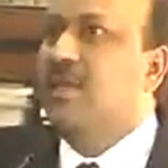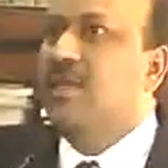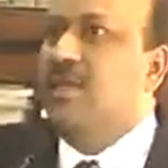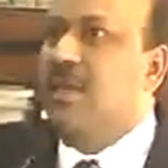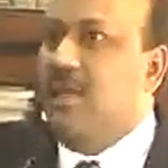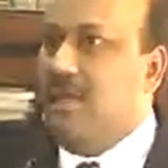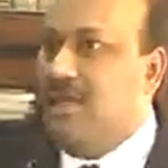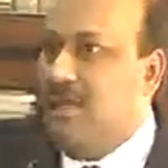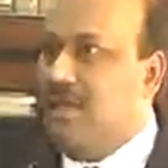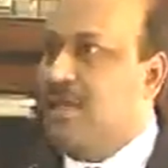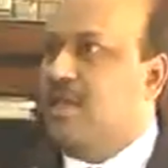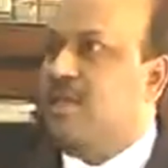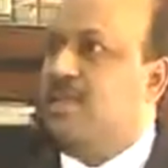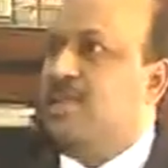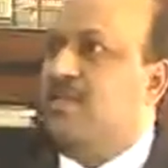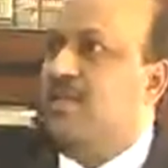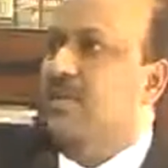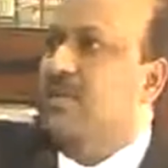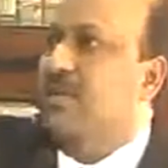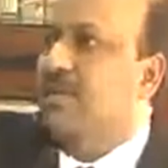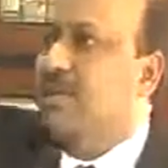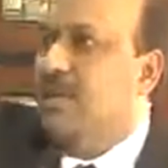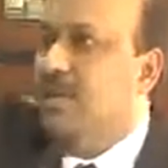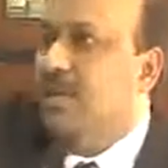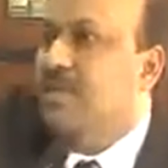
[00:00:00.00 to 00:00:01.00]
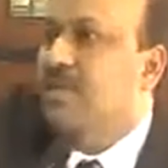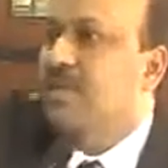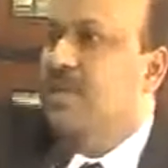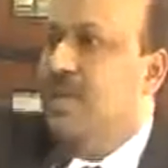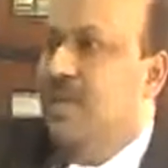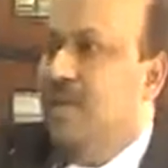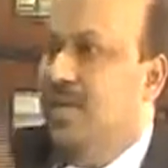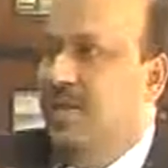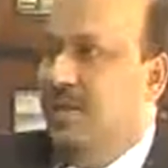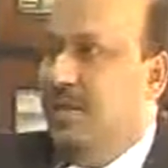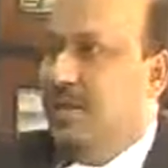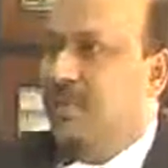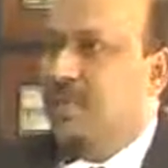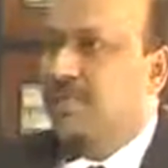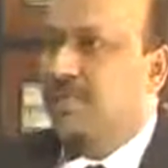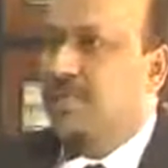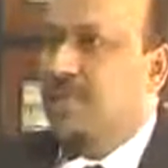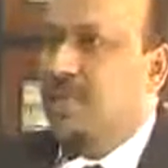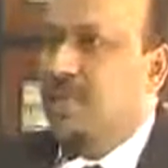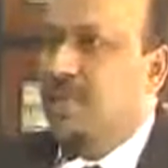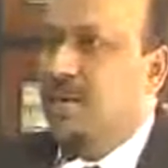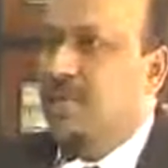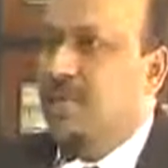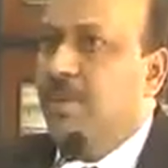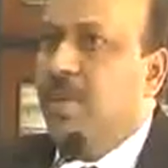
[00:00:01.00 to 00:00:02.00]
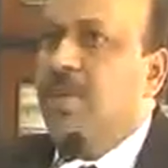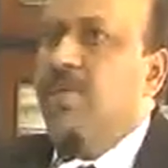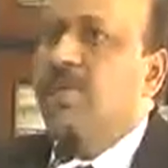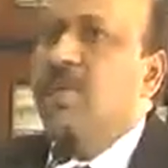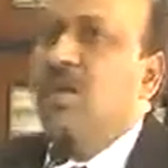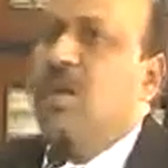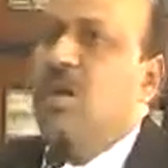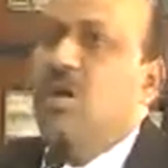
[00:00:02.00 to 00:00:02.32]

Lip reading: that yes, it is ready, but they are